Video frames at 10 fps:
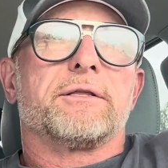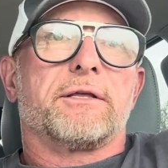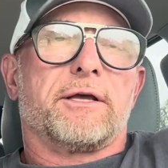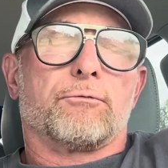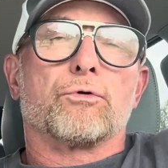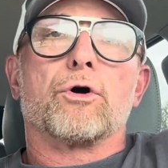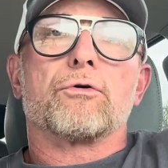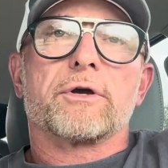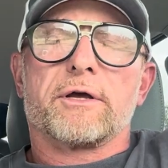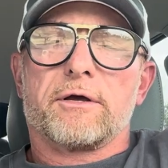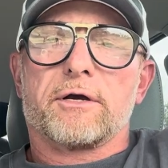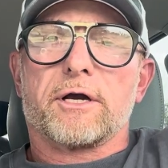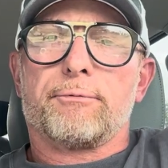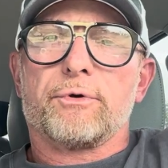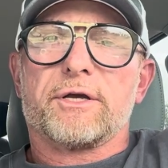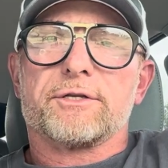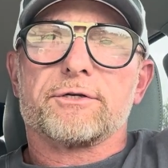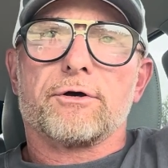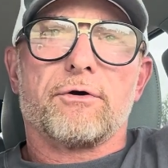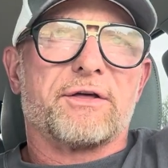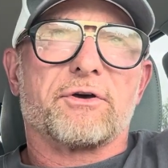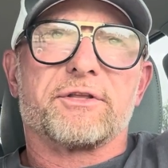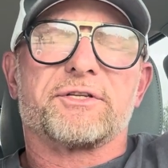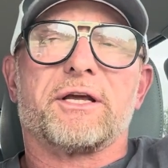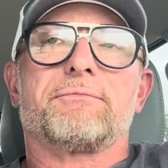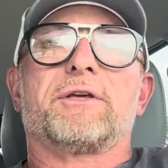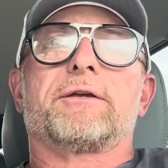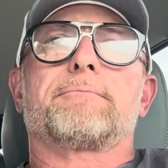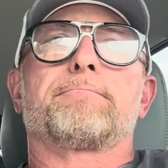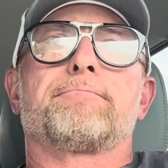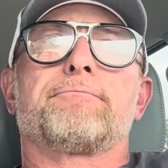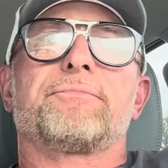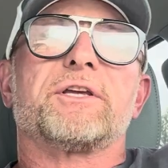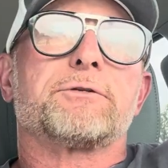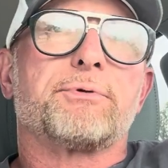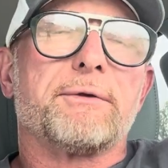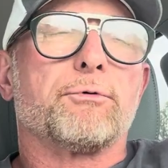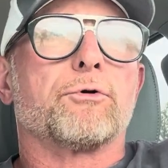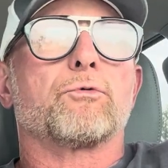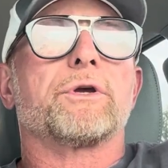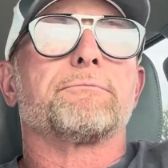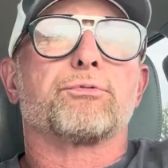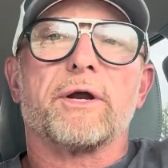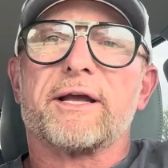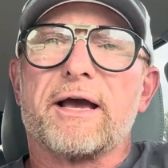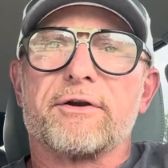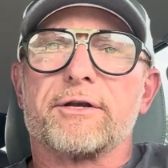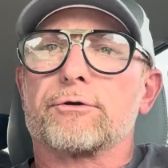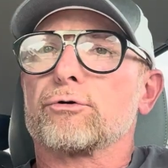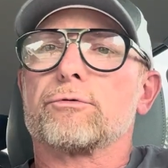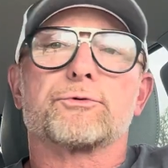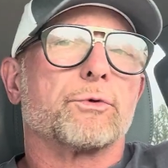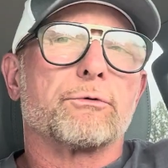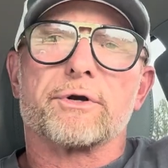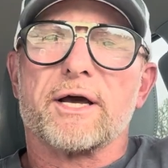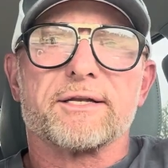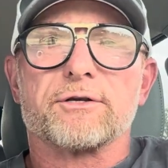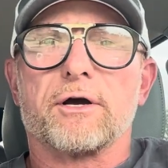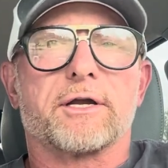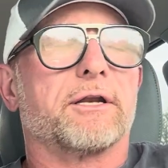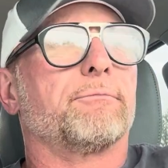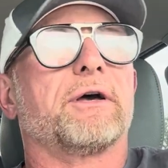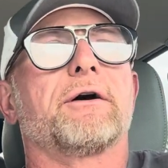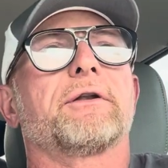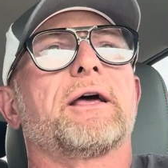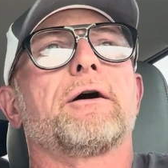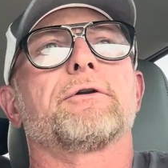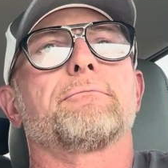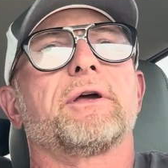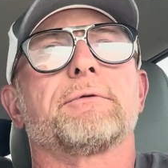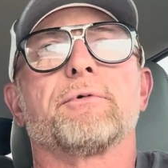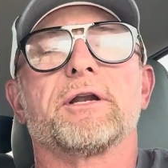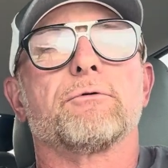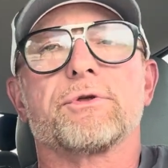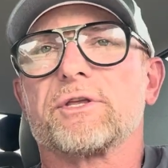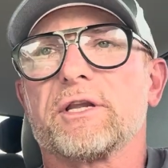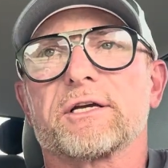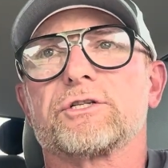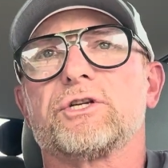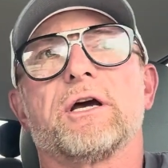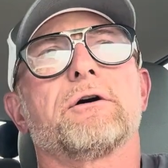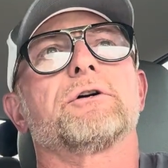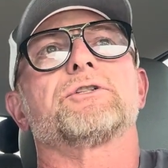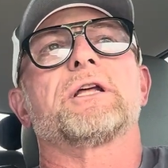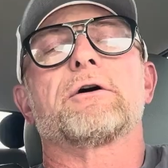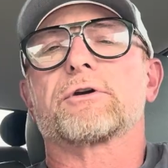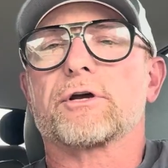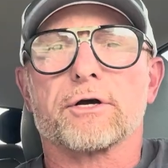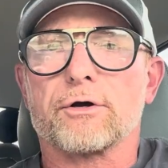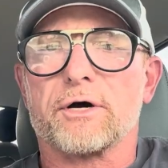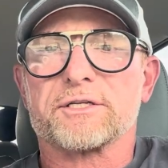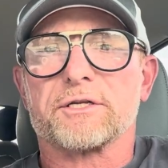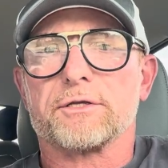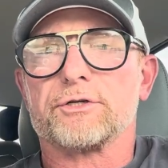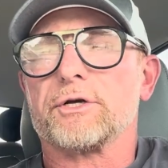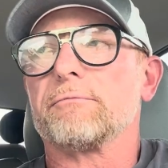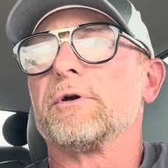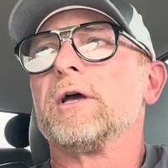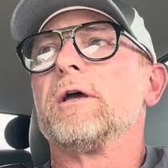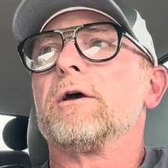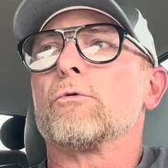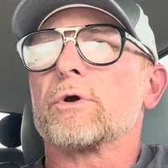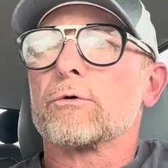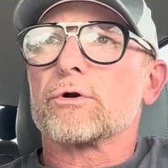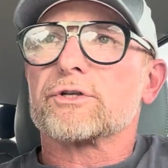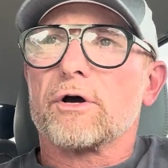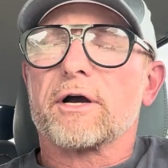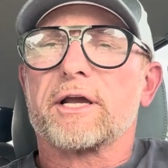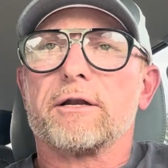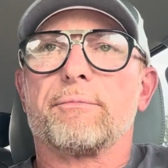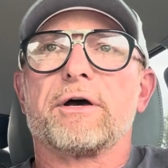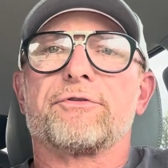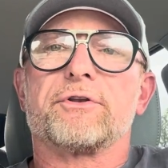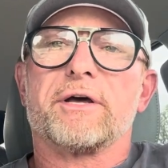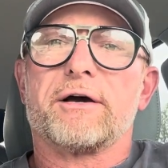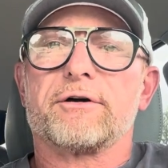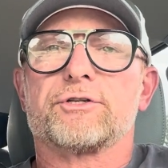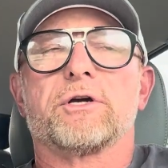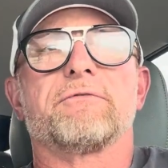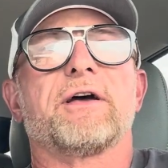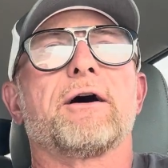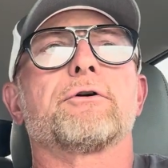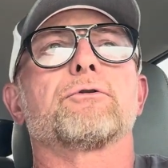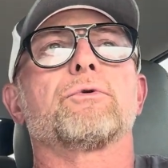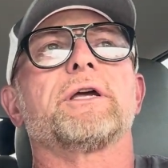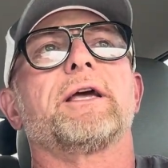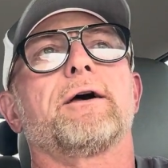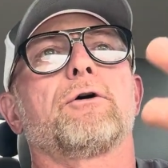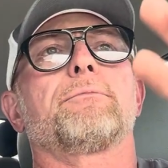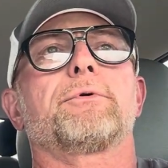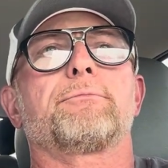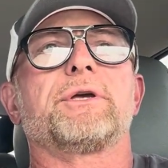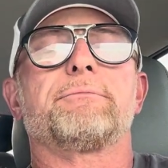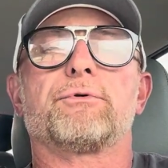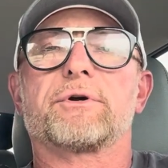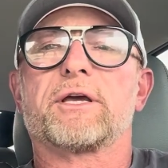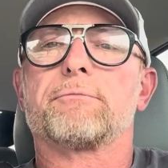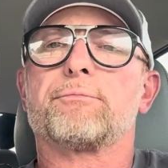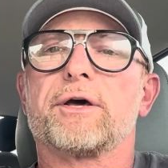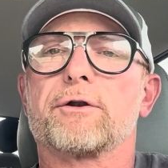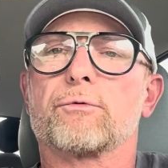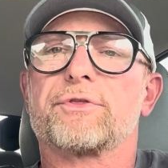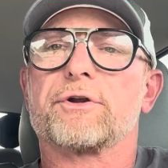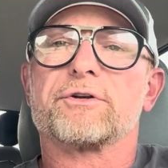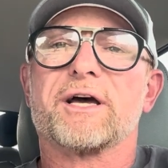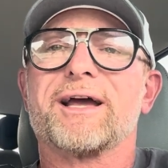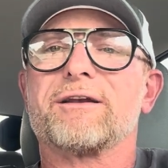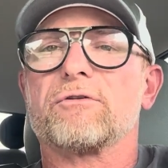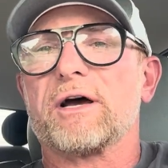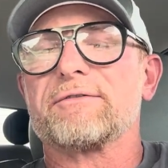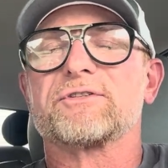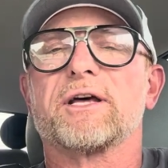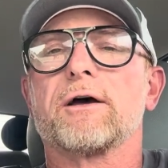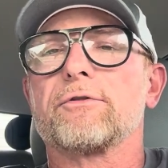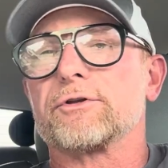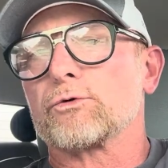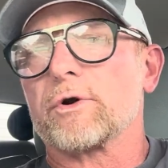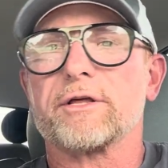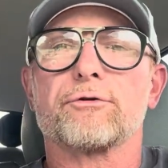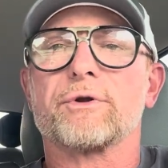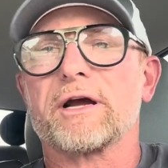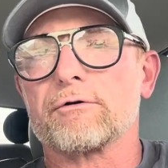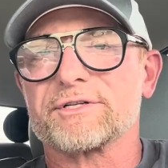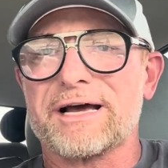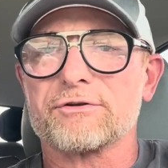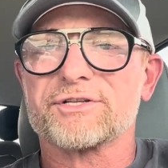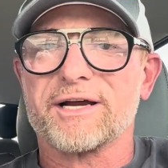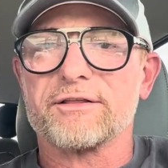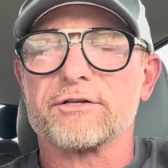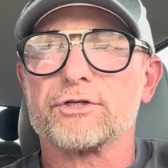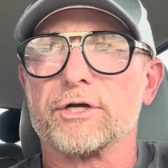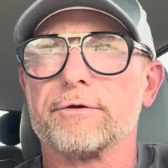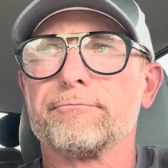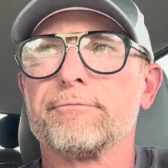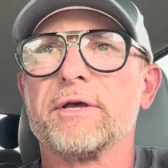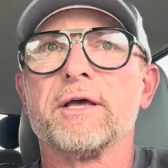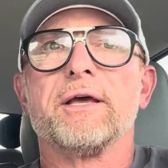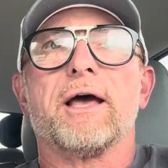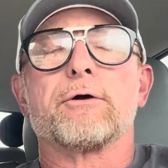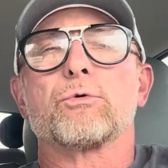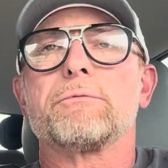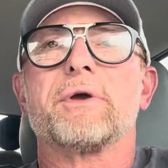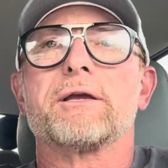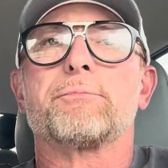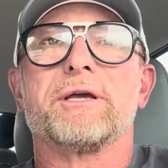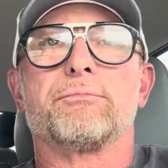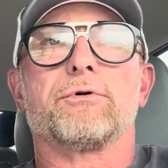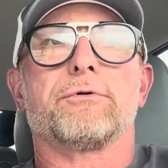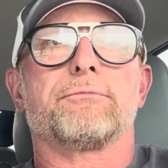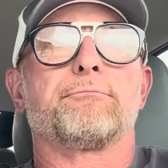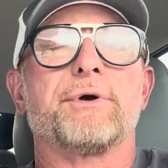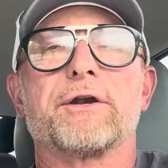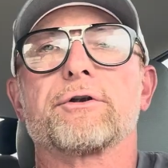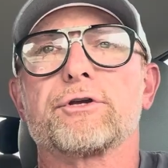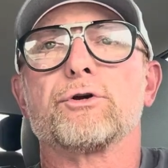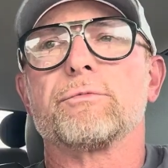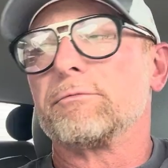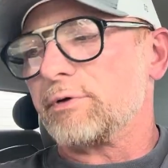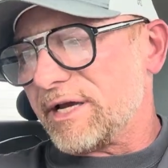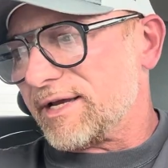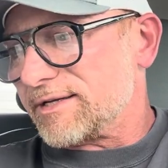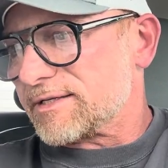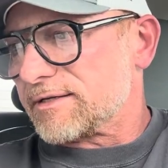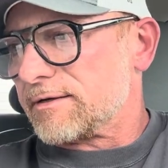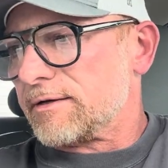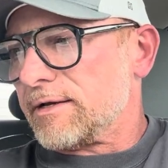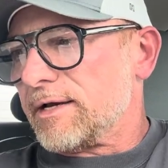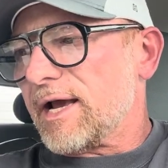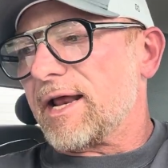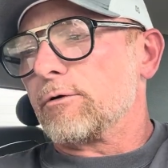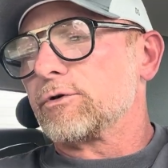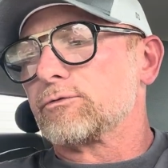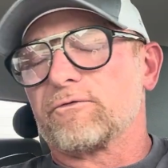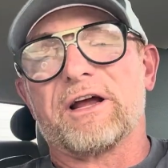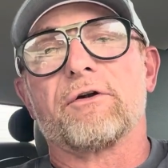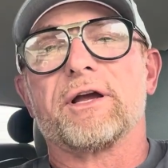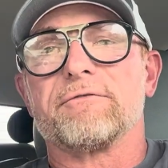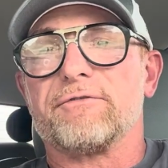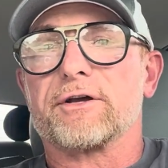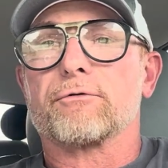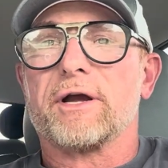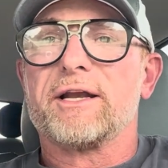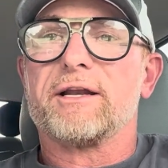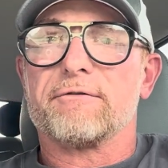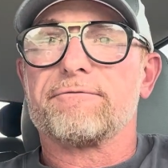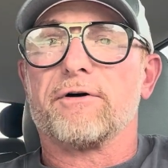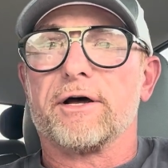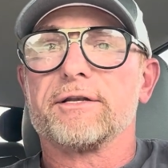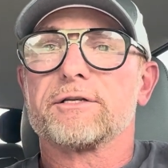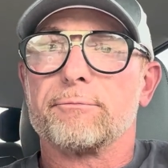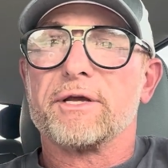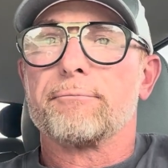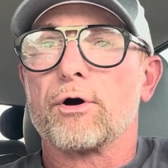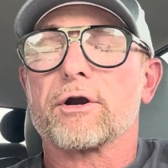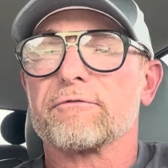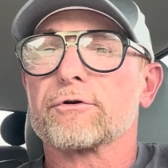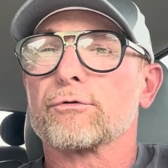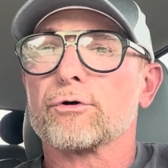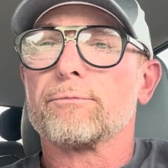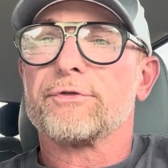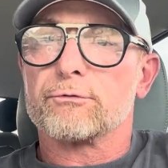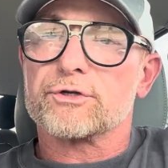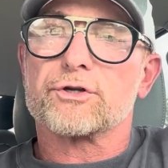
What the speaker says: at Rogue a couple weekends ago, I thought the same thing. These people, when we'd break out into groups, we were not talking about how to make money with the next challenge and how to cut costs at the gym. We were talking about the knowledge of how do we help people get better with their diet and lifestyle the 23 hours outside of the gym? How do we make people better human beings? And it was very invigorating and fun to be a part of a group that was